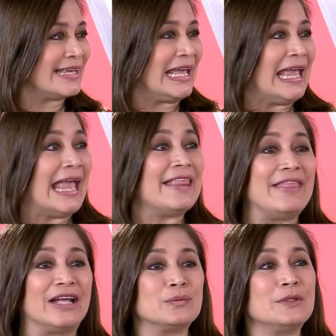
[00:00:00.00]
Mm-hmm. And
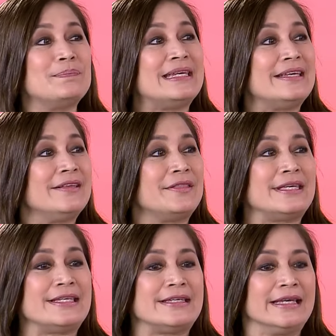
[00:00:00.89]
that will be
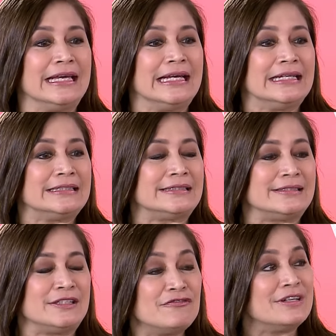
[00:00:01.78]
the
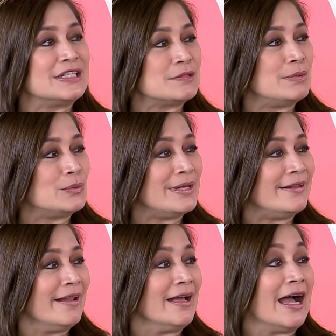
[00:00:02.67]
difference
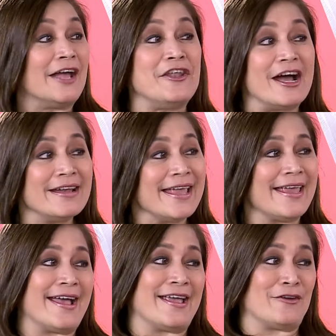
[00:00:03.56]
between a
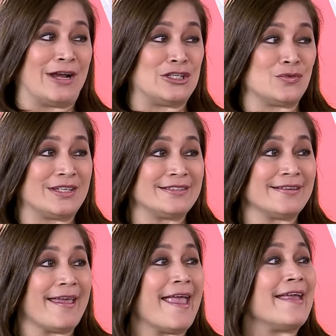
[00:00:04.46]
non-AI graduate
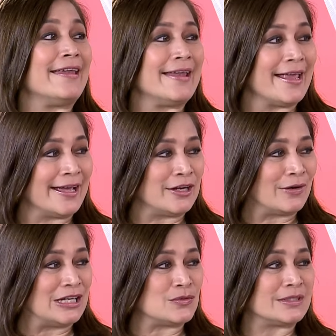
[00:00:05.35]
and an AI
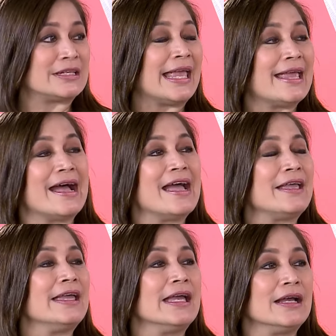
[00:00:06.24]
graduate. The
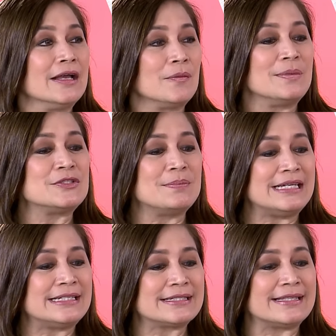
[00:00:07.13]
AI
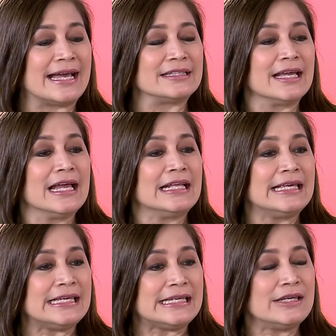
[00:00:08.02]
means that
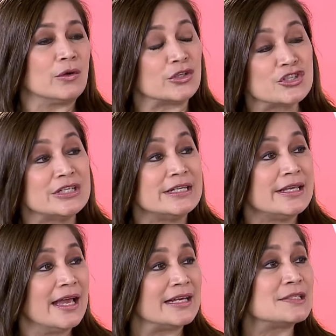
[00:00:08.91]
he or she
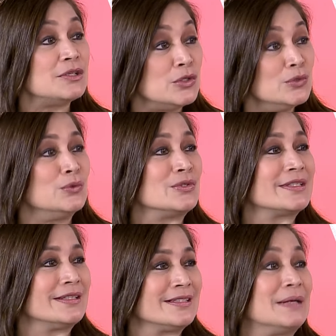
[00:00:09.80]
has
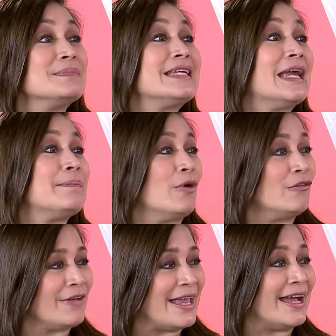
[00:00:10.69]
used some type
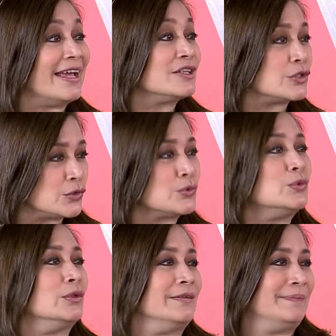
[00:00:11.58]
of AI as a
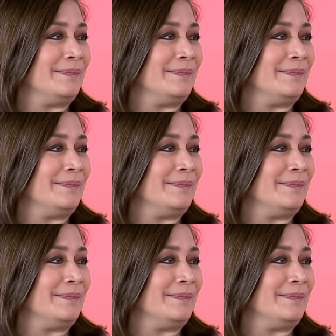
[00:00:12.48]
tool.